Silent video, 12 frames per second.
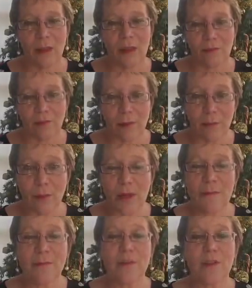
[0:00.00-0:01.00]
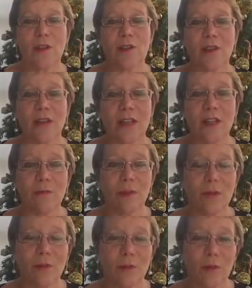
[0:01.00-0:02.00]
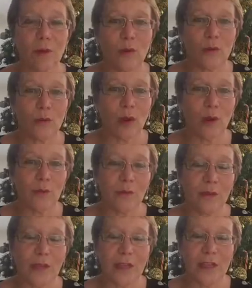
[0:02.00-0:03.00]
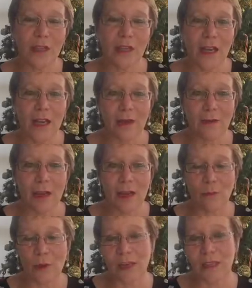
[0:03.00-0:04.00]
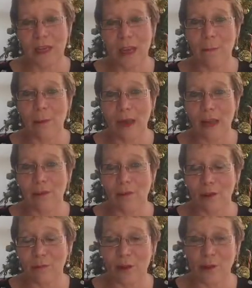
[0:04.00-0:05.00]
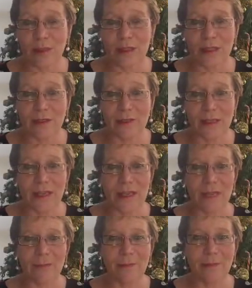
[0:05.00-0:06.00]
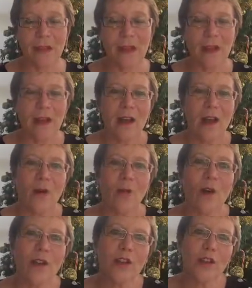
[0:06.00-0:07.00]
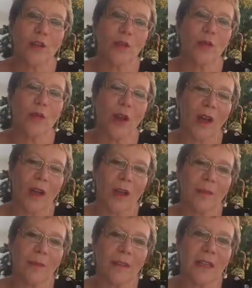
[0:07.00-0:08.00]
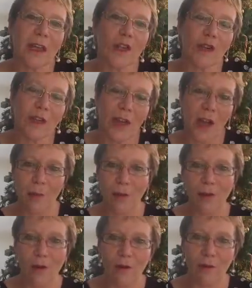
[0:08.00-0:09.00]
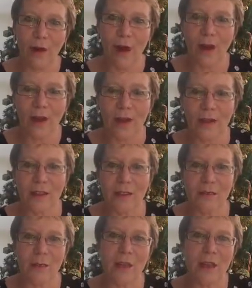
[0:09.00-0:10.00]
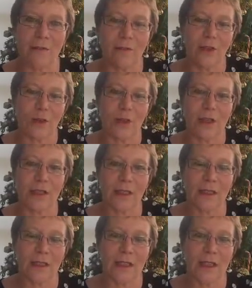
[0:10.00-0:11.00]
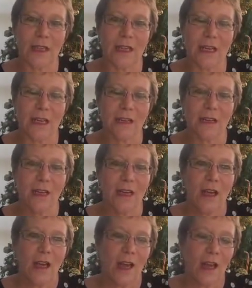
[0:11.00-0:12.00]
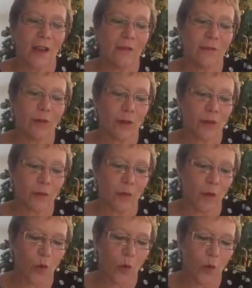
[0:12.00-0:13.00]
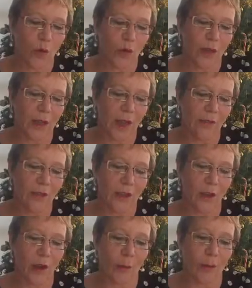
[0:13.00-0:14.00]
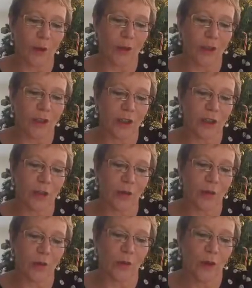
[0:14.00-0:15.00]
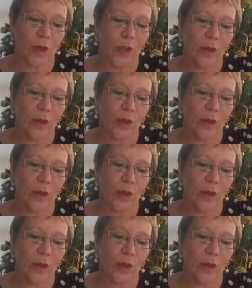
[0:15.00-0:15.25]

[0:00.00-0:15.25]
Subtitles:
in February so that they can be approved hopefully and we can campaign on them in 2017. I wanted to touch on a couple of highlights for me for the 2016 year. First of all, having the opportunity to